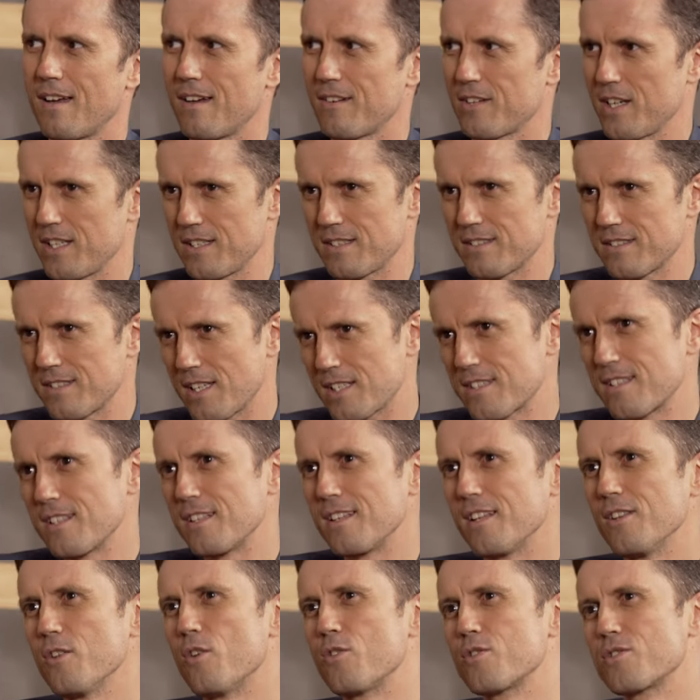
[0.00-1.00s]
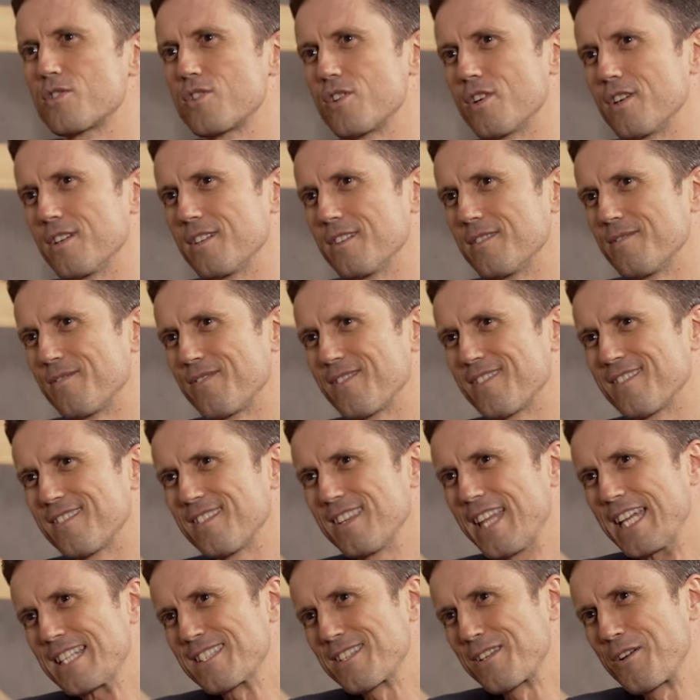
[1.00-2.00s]
Okay, that's a long journey.
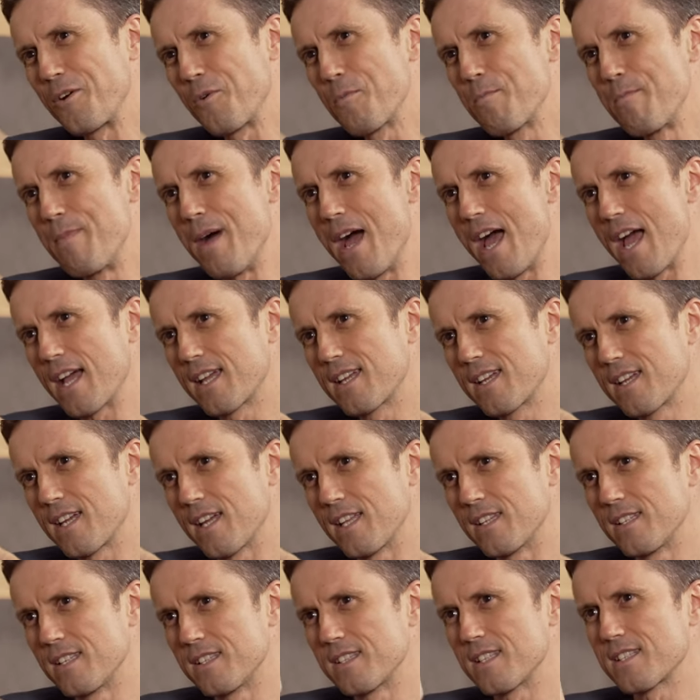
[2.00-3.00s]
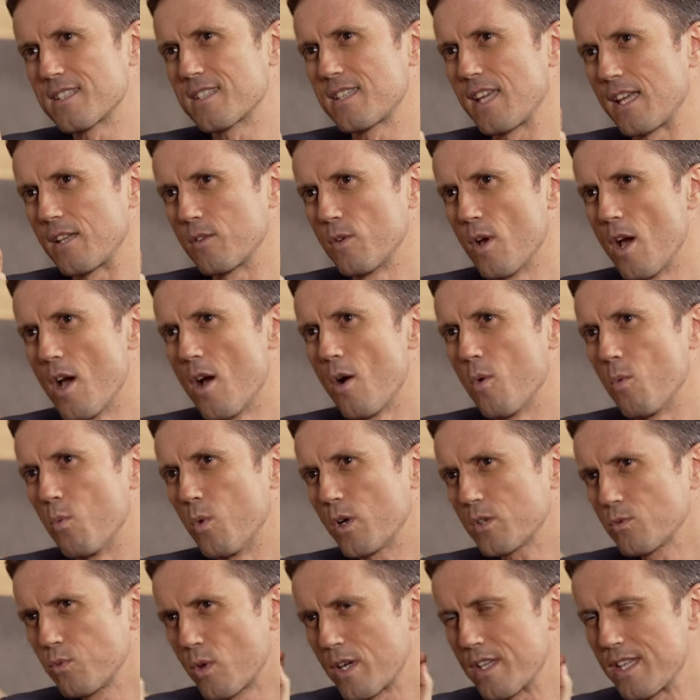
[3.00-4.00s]
Let's go back and understand,
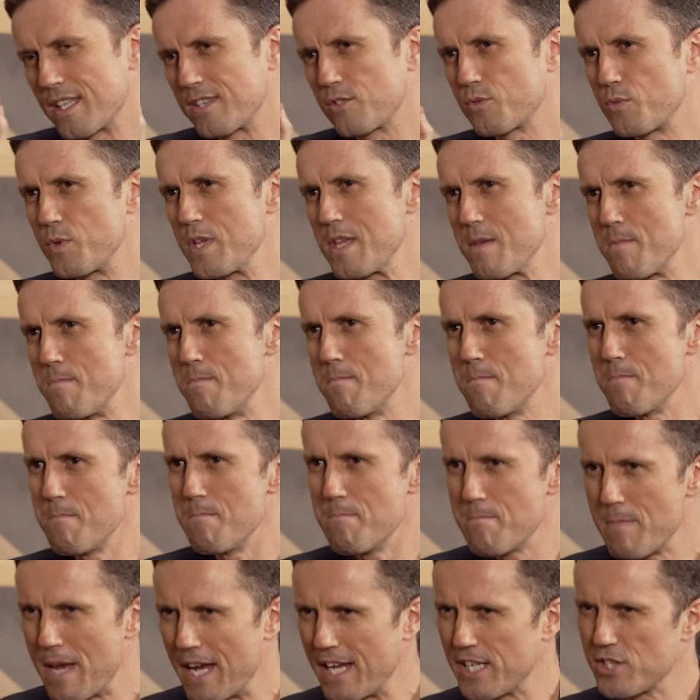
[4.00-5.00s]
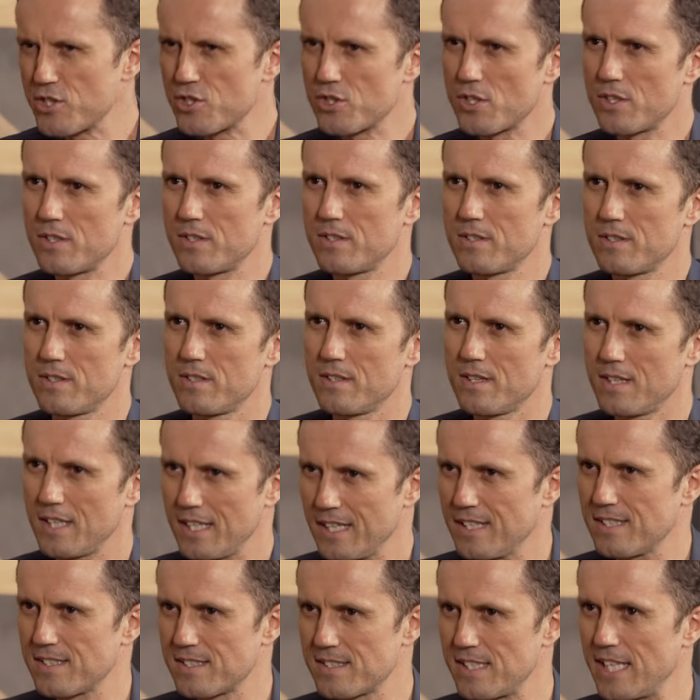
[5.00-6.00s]
what were the three major
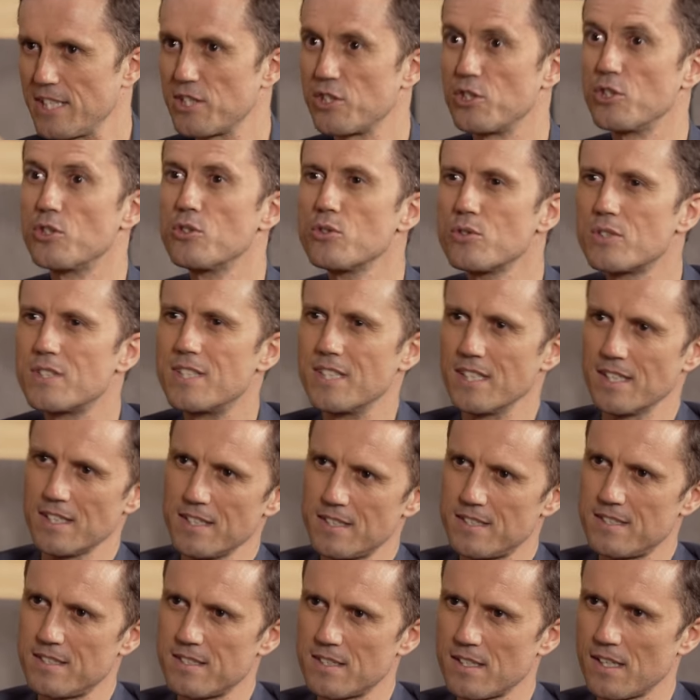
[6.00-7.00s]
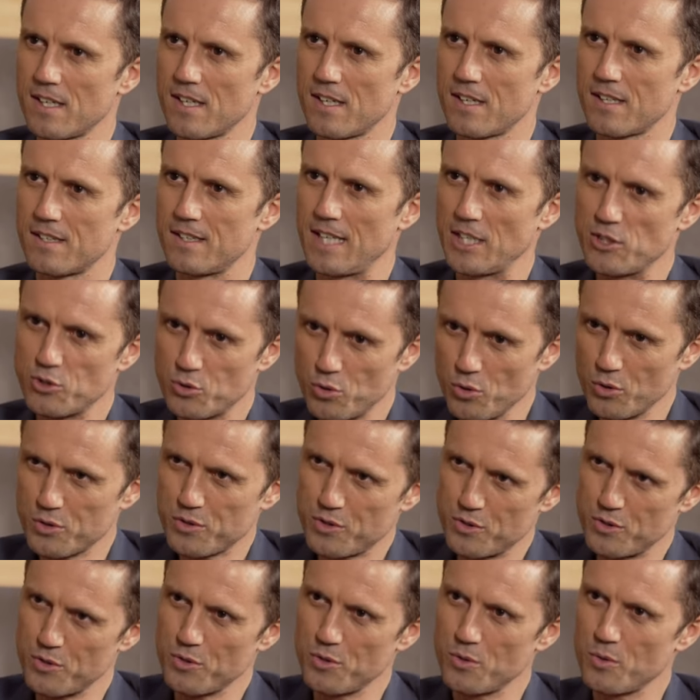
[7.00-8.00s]
things that you did that
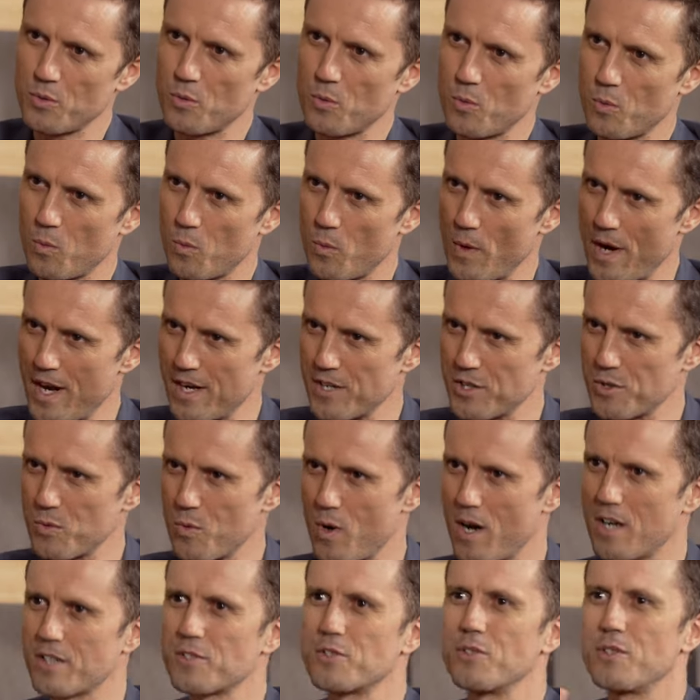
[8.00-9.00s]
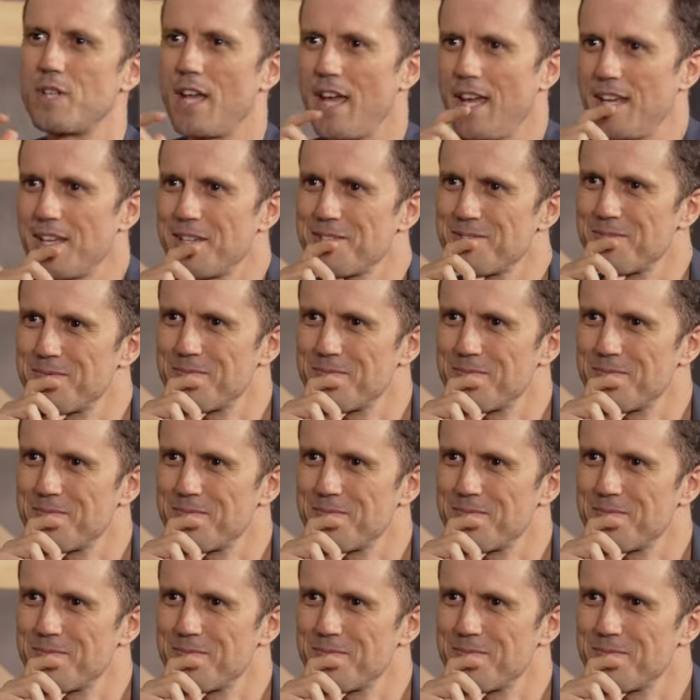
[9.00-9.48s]
took you where you are today?